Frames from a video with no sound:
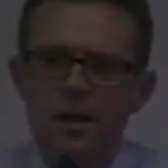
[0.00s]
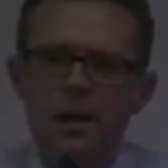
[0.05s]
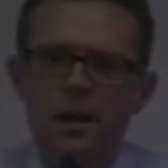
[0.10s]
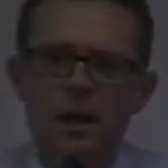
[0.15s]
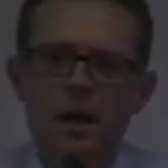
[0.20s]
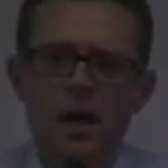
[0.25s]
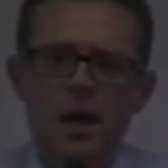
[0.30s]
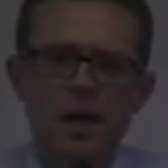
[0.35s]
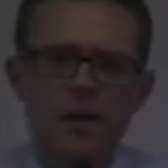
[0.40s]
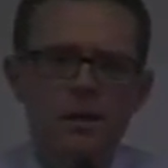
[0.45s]

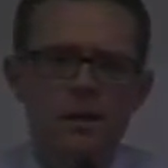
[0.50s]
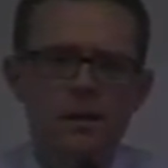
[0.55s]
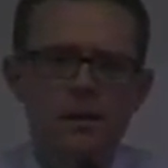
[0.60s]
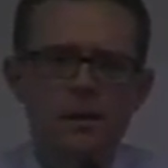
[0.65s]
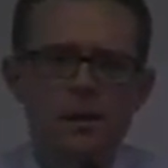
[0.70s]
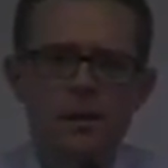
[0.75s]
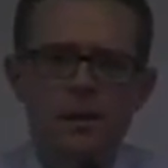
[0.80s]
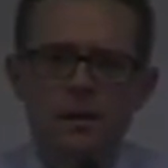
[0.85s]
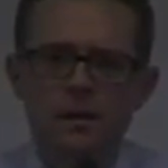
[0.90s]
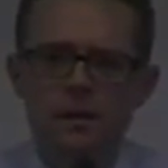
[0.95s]
and
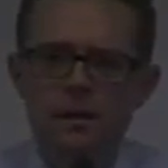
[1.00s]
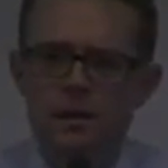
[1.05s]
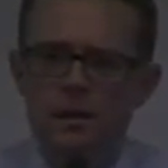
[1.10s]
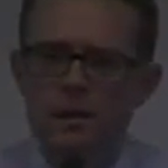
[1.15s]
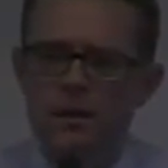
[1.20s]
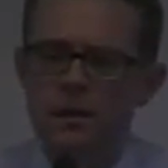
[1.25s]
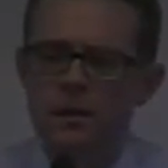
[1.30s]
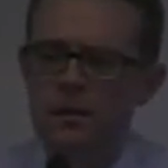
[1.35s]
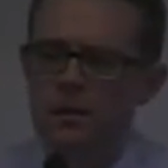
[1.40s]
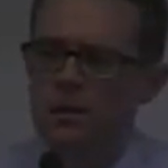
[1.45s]

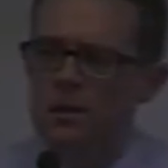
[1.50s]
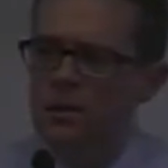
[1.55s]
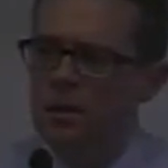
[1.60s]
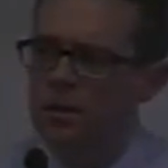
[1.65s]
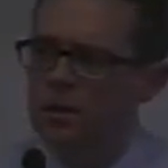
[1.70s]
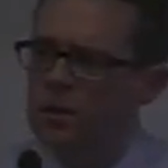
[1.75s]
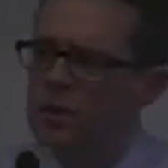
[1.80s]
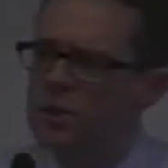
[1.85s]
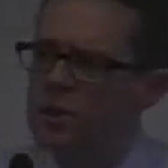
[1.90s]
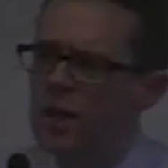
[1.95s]
you
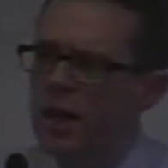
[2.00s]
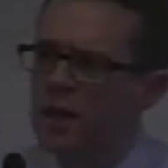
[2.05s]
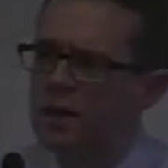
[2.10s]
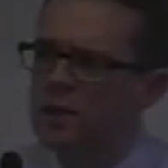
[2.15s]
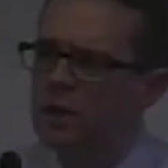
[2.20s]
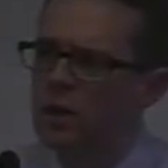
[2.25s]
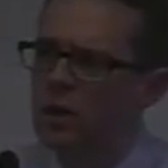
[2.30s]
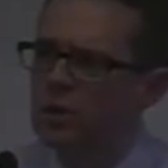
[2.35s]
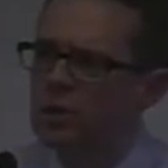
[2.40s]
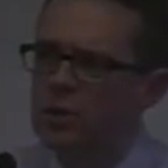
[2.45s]

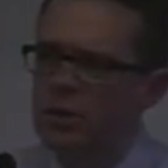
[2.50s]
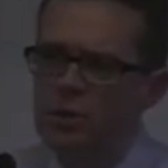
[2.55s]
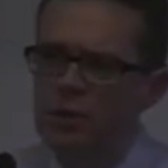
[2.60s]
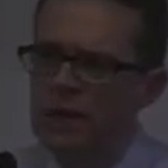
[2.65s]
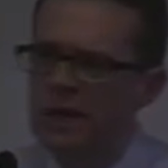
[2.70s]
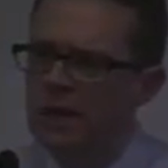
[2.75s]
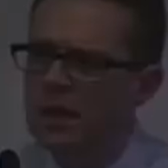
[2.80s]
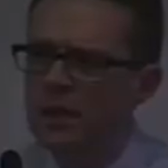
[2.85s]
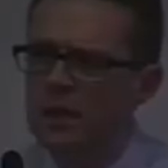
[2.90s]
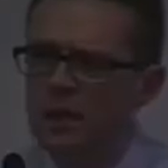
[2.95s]
understand God's
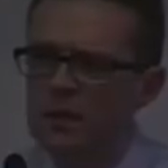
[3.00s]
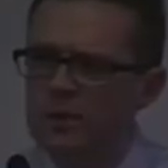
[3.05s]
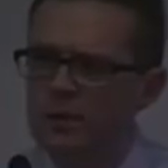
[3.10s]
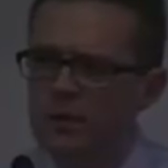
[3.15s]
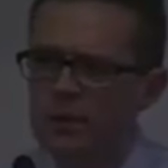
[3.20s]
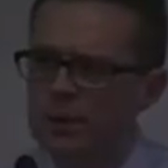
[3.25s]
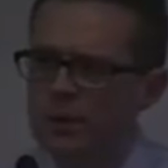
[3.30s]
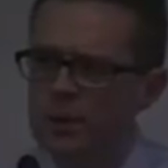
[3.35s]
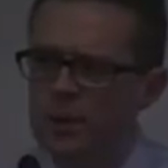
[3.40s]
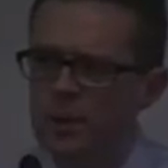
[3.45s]
great love
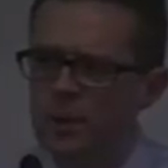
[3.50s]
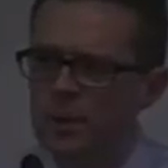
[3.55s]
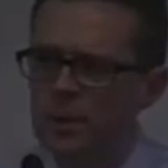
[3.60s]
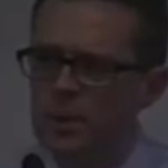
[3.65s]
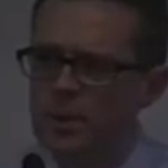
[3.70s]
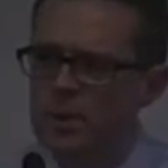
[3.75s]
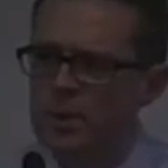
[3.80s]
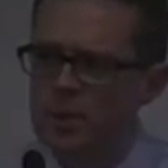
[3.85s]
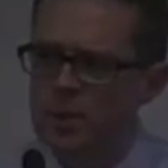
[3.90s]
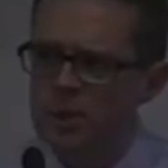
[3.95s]
for you to
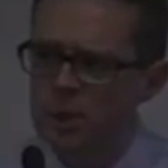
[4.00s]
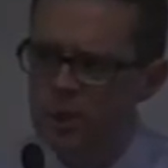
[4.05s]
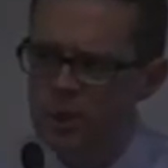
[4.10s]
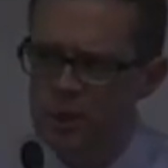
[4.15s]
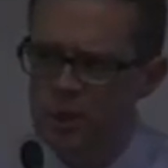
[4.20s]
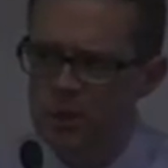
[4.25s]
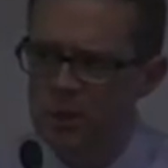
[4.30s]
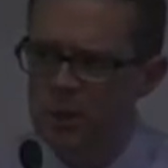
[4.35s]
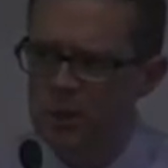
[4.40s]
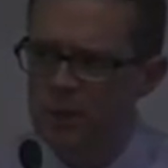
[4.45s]
pursue
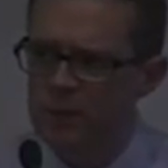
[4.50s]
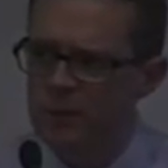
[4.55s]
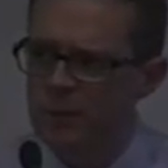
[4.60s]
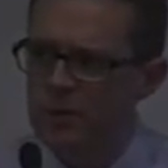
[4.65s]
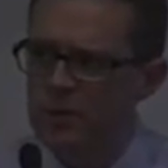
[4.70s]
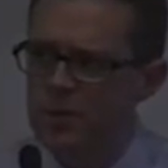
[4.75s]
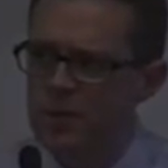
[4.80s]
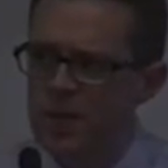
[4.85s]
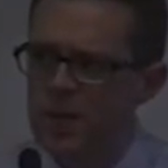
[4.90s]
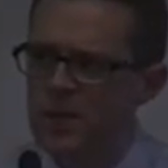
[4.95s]
you and
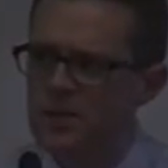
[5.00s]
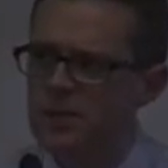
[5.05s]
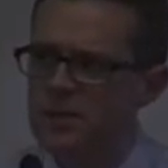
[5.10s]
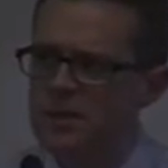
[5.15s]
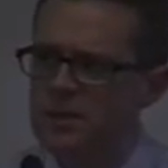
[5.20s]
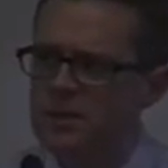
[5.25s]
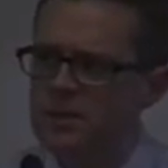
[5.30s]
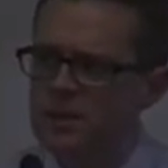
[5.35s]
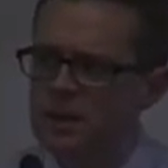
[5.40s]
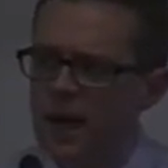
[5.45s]
for
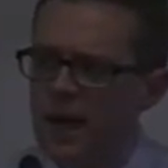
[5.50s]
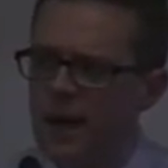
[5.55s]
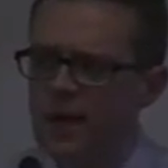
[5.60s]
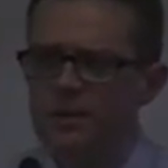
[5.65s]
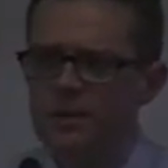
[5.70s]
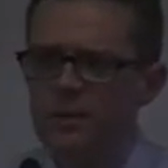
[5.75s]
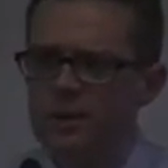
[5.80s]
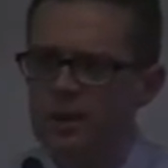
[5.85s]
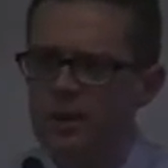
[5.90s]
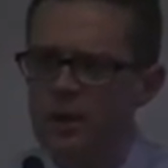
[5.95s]
Jesus to die
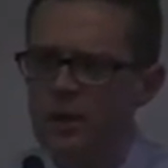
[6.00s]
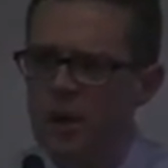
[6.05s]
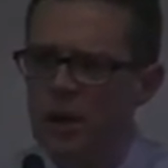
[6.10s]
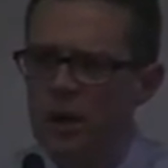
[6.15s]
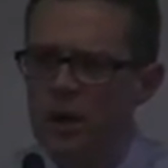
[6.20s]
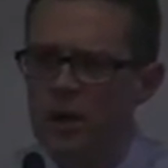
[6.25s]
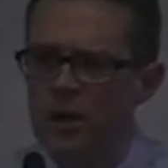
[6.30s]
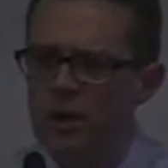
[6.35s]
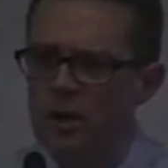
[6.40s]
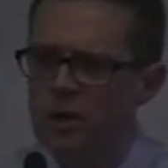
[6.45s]
for you and
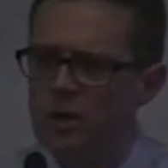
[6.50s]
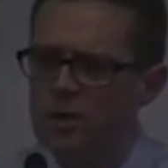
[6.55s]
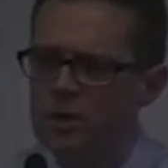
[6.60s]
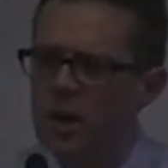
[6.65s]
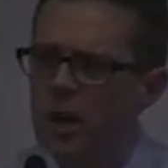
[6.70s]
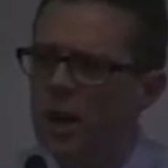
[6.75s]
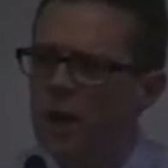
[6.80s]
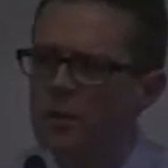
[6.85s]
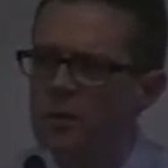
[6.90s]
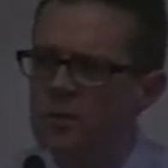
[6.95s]
how God's
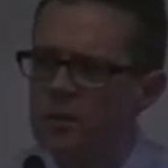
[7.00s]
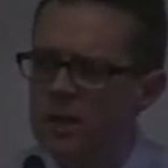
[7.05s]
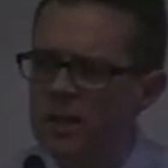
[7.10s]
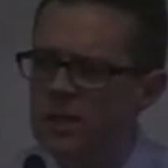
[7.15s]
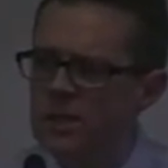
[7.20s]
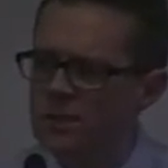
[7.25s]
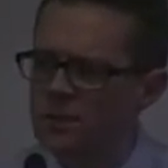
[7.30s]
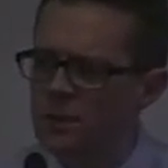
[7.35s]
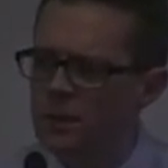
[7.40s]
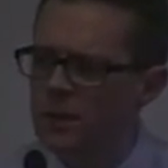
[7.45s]
heart
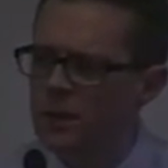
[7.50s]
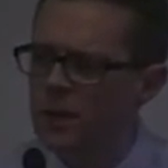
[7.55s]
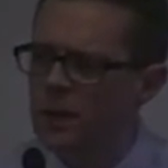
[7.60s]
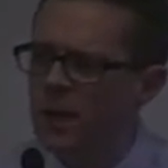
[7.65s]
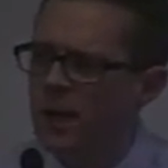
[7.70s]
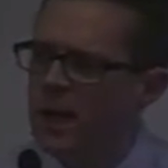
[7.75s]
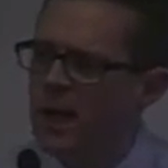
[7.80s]
beats for you.